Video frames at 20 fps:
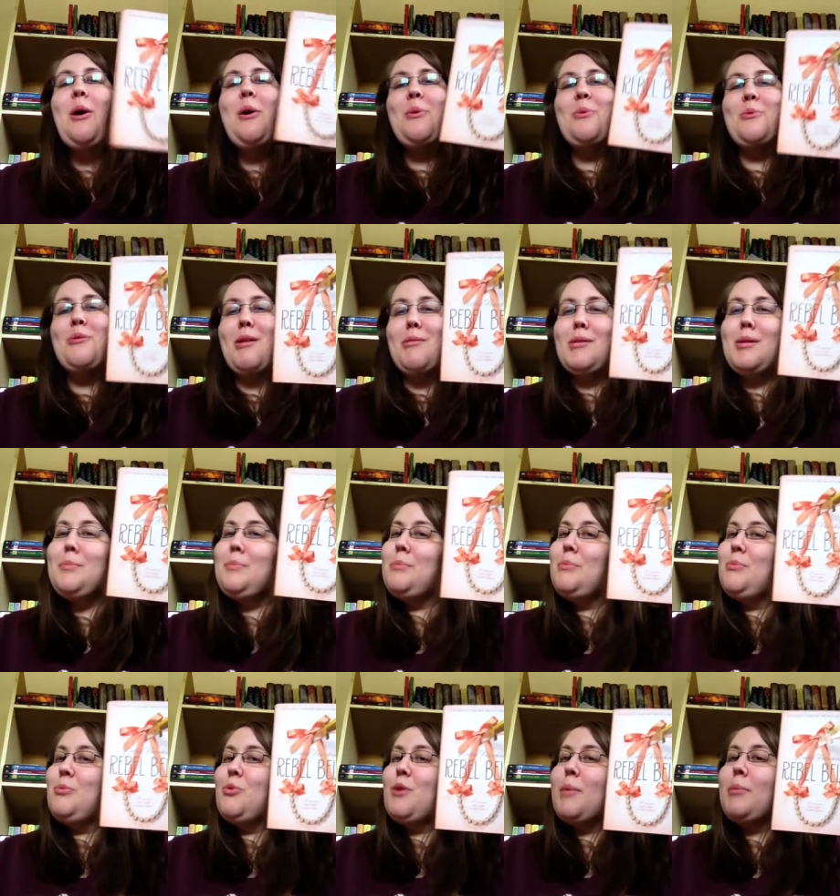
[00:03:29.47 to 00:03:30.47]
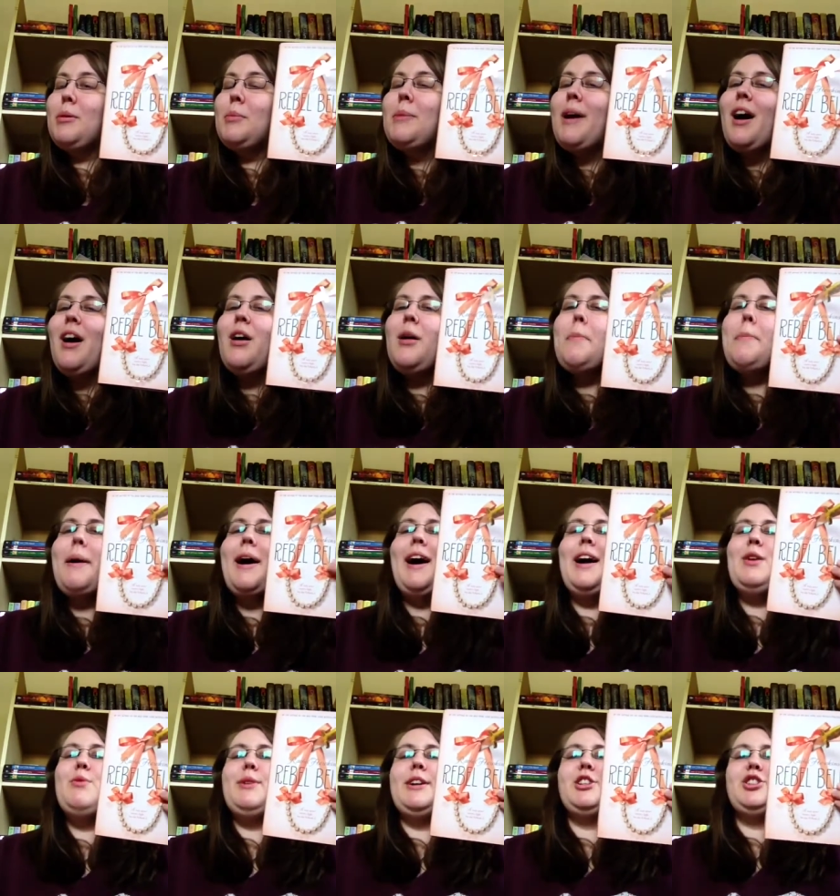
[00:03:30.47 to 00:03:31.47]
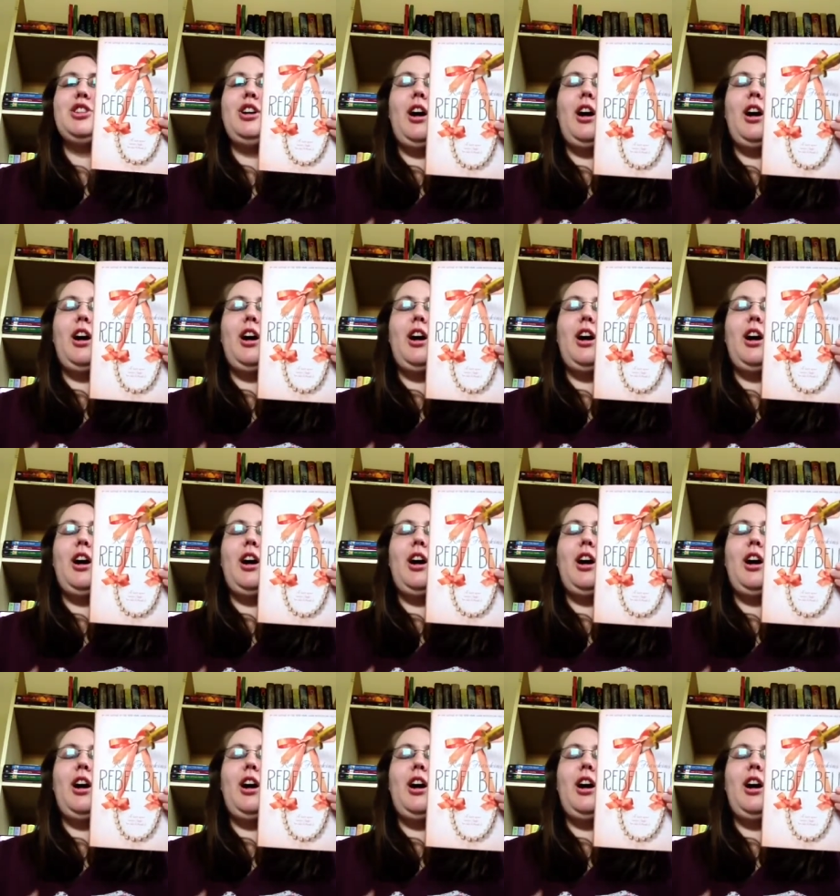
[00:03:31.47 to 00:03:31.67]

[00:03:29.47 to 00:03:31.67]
Rebel Belle by Rachel